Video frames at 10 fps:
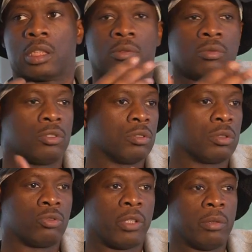Like we're doing
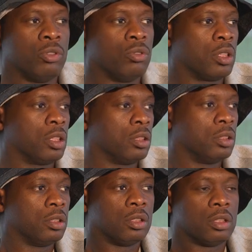some great music,
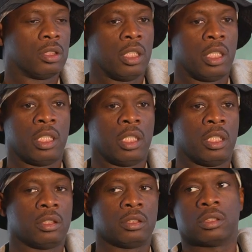
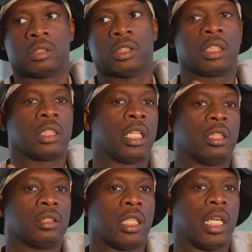and it's
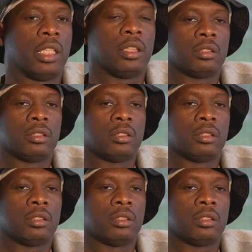dedicated to Haiti.